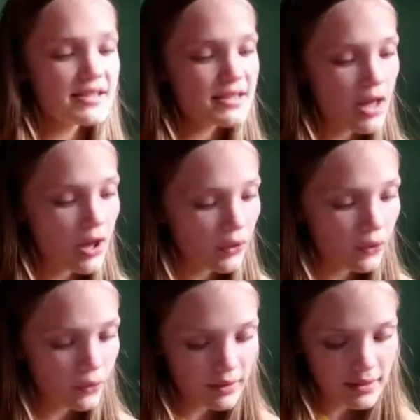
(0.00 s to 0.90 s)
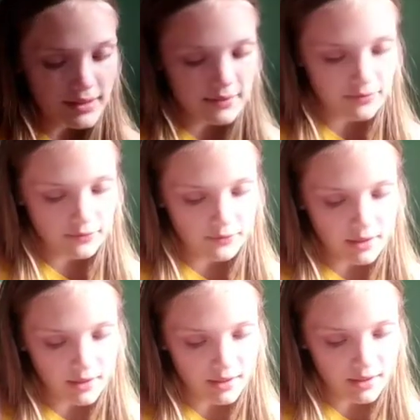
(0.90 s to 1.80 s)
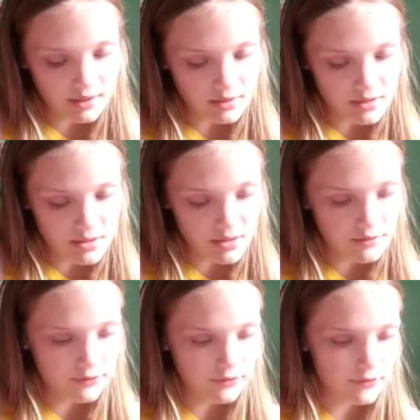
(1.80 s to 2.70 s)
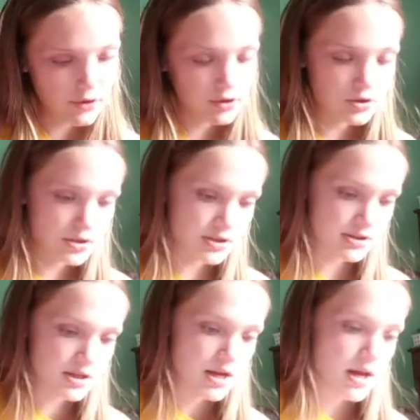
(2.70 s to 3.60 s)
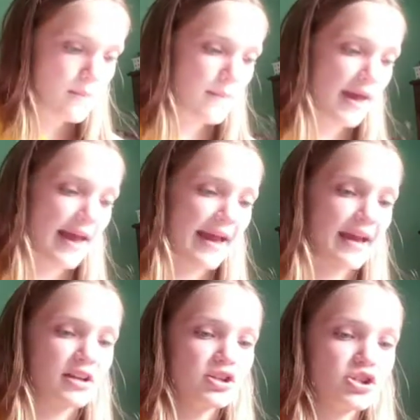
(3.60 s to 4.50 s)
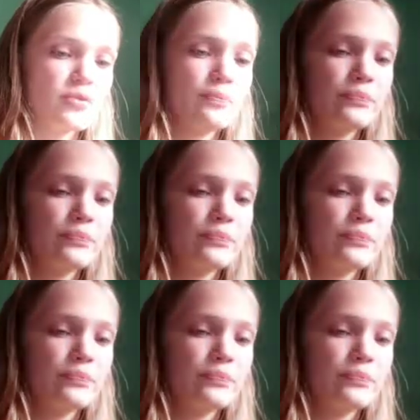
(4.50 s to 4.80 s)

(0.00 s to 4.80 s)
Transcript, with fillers: so let's find the first page.